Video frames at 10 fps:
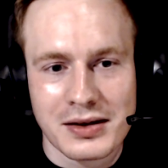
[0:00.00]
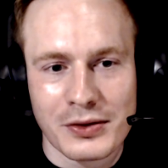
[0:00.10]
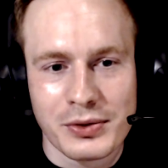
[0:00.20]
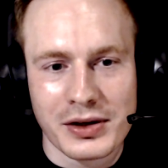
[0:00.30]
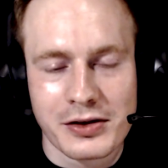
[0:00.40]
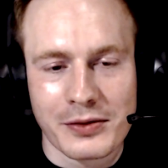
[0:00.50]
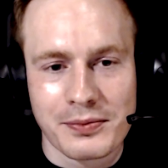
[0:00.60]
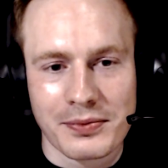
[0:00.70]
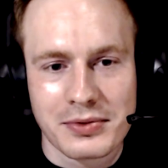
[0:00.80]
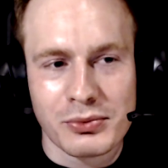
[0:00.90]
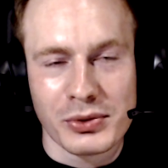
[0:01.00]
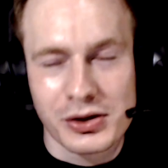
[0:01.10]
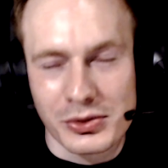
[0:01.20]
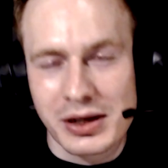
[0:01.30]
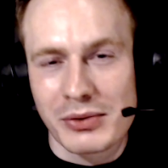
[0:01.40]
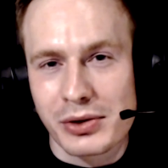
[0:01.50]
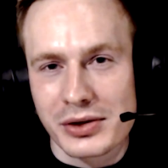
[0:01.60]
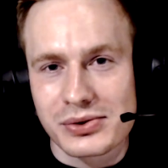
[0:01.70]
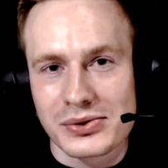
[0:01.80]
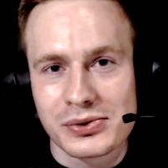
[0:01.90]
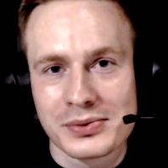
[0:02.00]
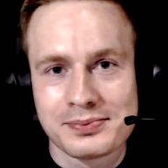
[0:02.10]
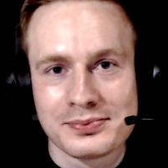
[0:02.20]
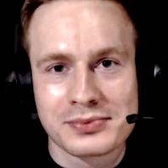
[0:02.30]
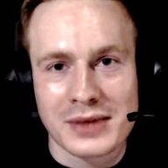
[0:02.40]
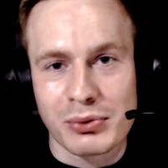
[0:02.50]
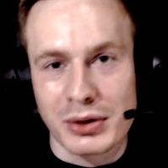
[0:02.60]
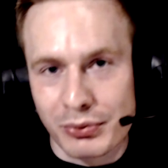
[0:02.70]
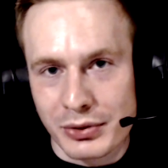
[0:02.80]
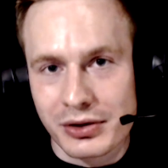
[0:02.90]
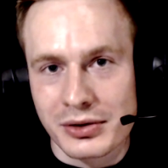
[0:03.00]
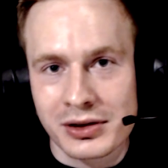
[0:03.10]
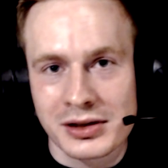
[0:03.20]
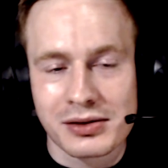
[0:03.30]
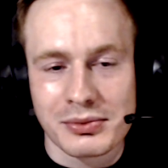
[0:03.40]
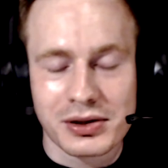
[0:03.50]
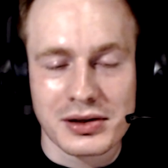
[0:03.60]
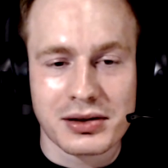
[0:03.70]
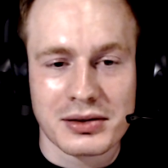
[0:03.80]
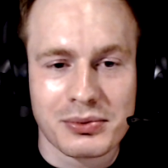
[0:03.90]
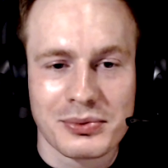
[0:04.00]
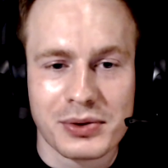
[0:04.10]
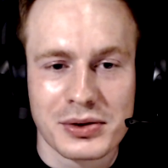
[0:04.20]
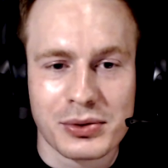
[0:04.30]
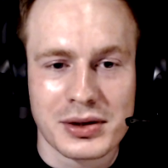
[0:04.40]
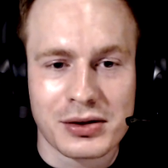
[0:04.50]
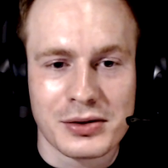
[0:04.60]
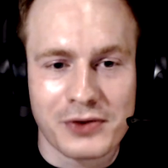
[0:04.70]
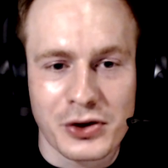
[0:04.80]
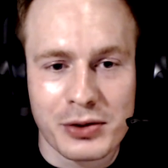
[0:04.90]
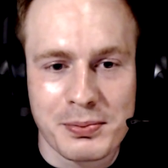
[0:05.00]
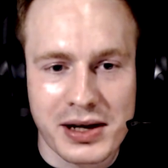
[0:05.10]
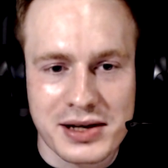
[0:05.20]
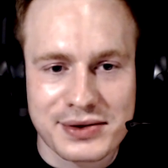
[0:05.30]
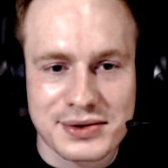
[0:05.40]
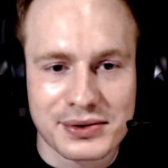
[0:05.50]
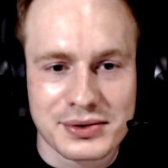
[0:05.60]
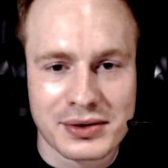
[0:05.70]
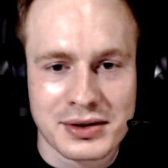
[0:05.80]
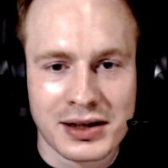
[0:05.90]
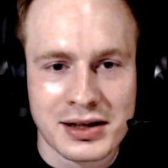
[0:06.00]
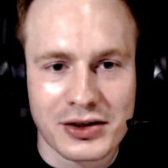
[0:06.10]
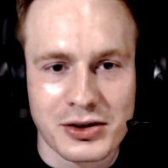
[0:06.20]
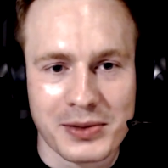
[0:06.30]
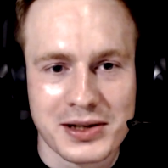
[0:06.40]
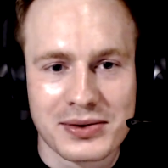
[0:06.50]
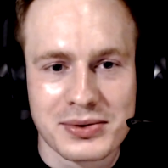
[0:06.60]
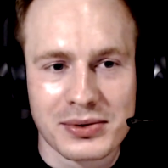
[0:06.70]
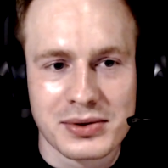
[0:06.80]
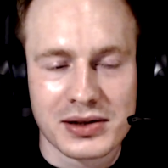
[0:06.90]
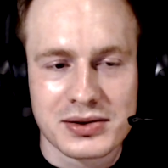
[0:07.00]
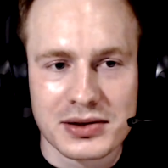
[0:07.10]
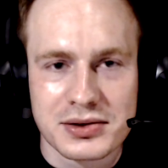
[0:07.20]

we know we have work to do. We're working on it. We're doing our very best to come into this